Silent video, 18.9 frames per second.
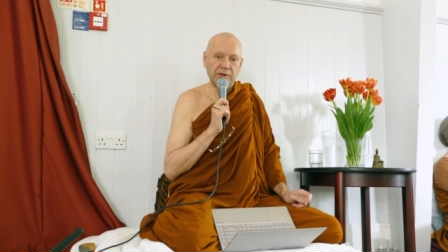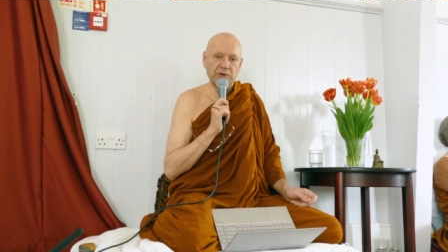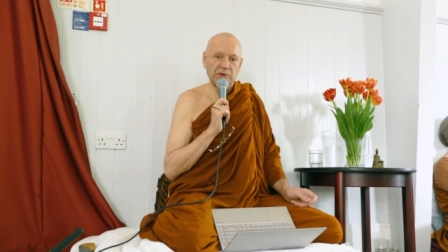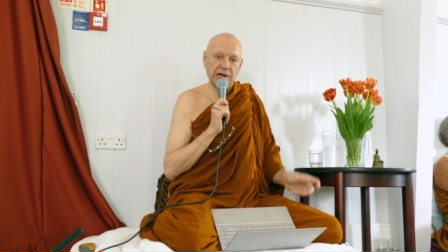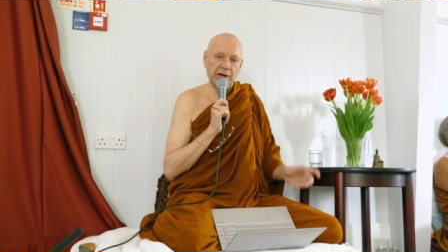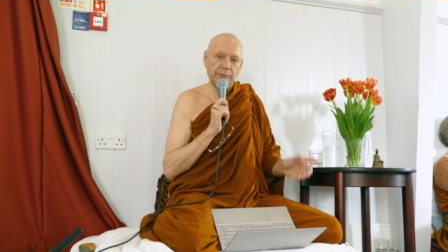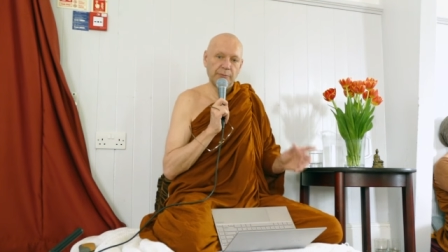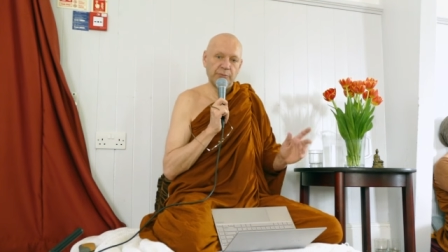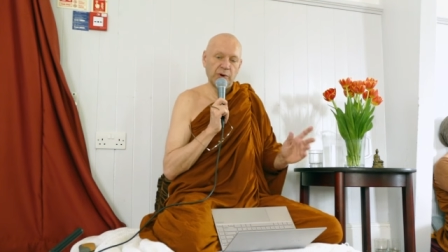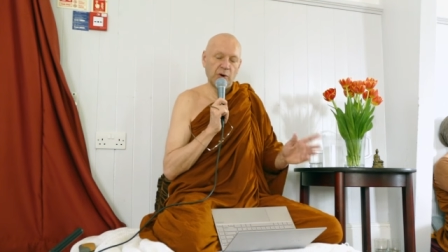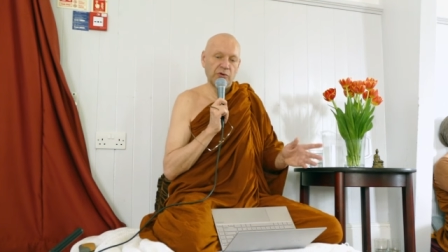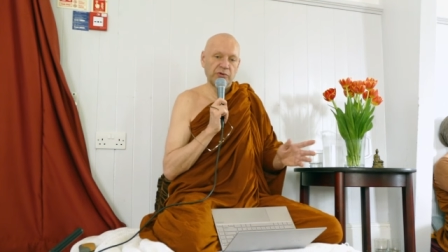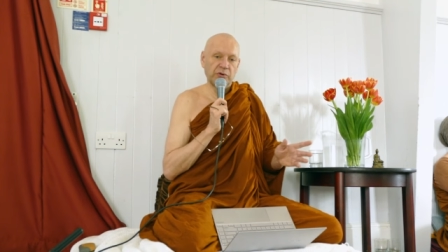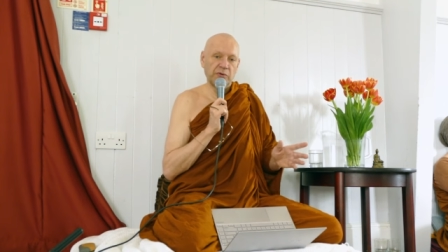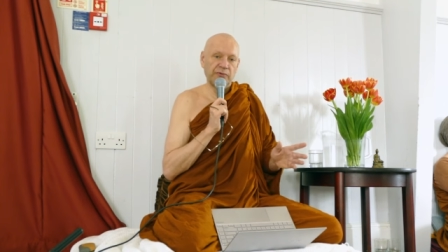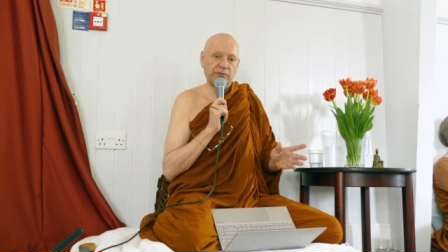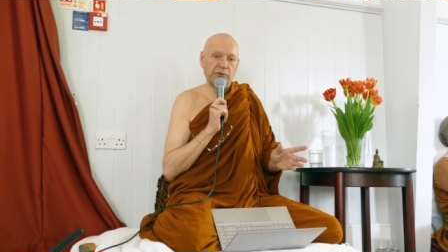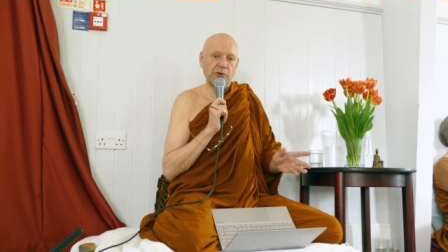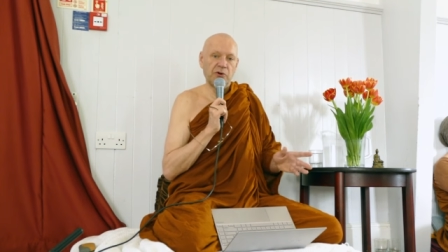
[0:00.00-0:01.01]
We can't both
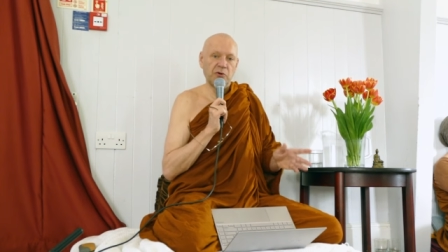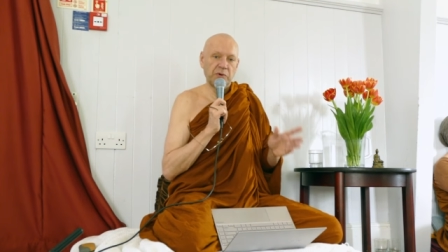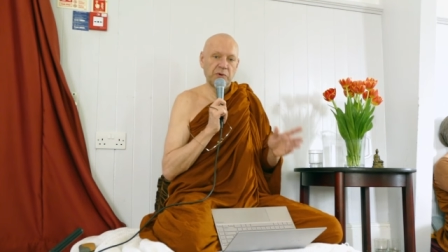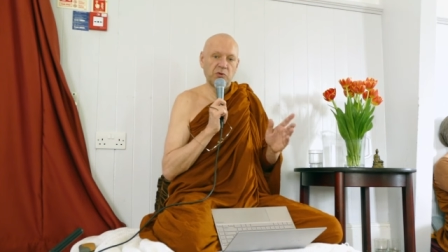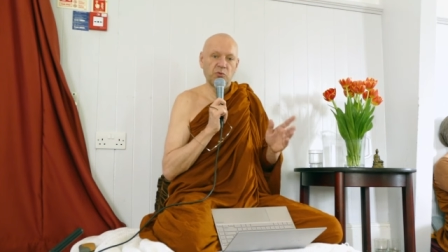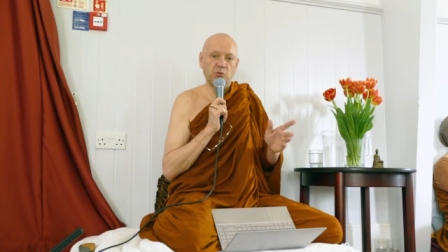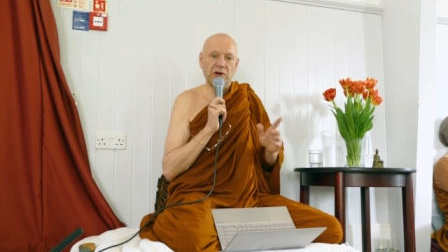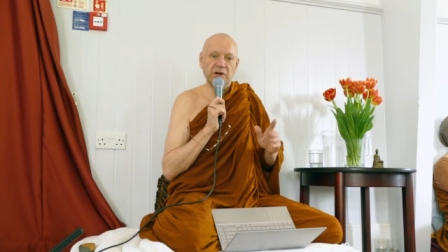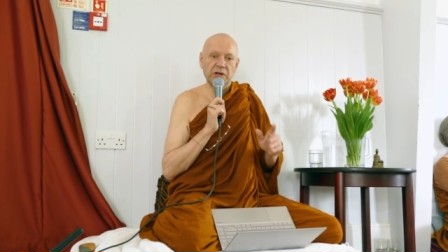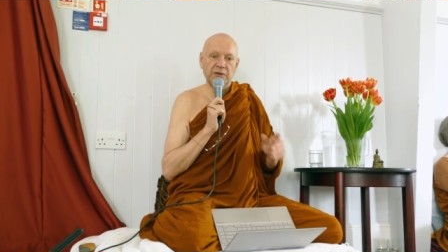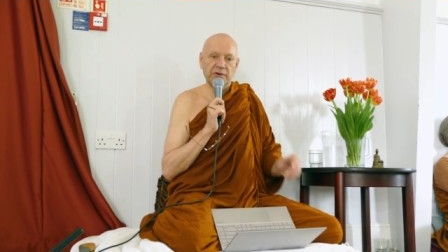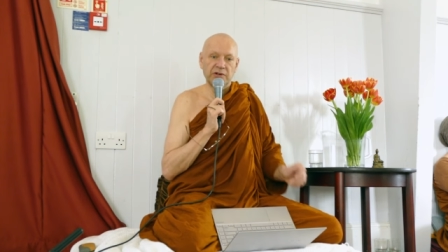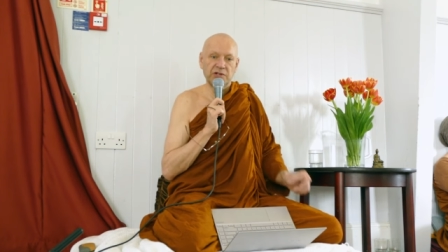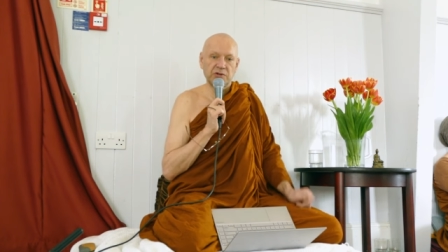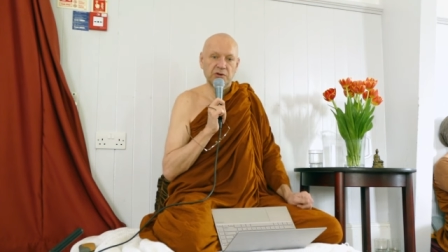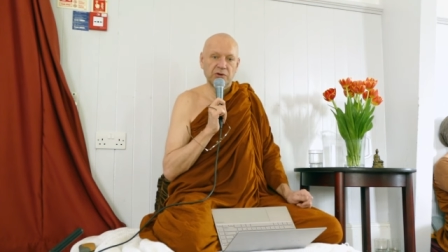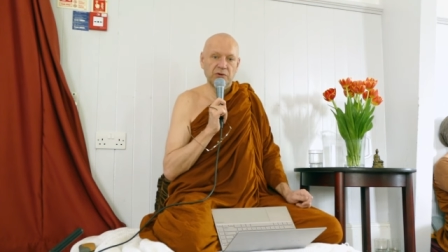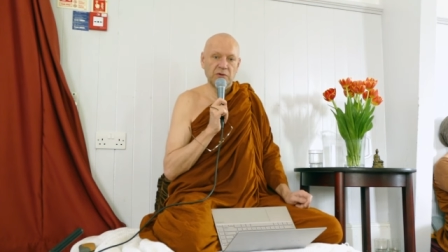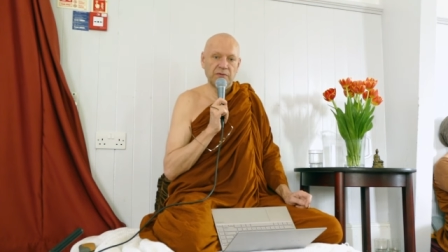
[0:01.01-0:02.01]
go forth, but one of us
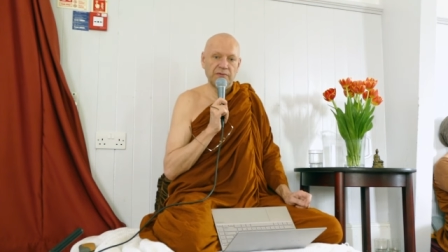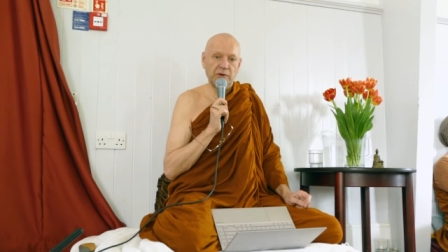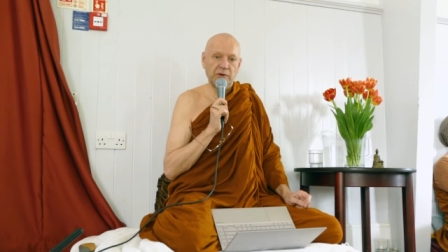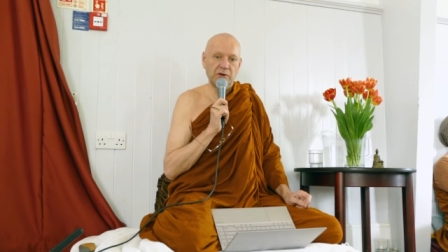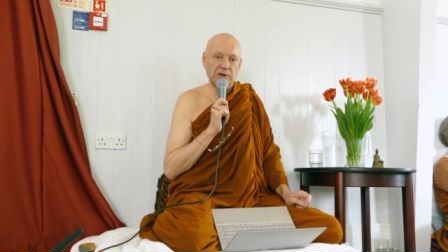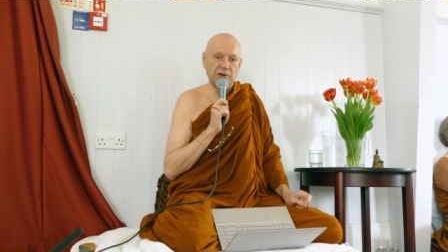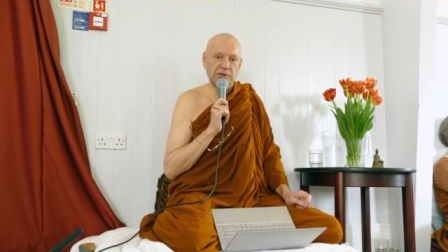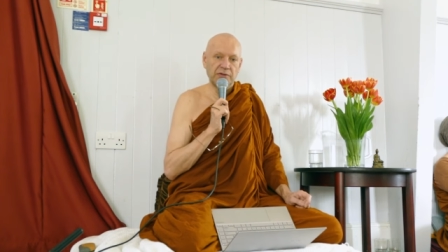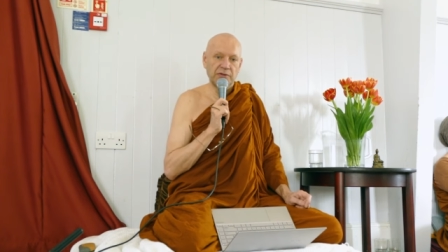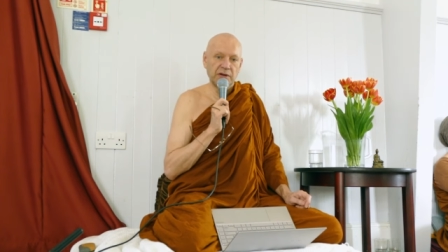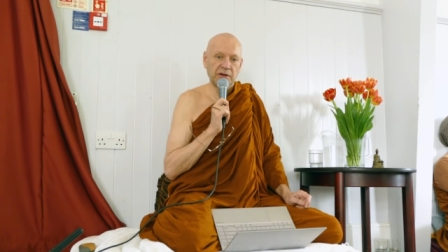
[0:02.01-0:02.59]
should go forth.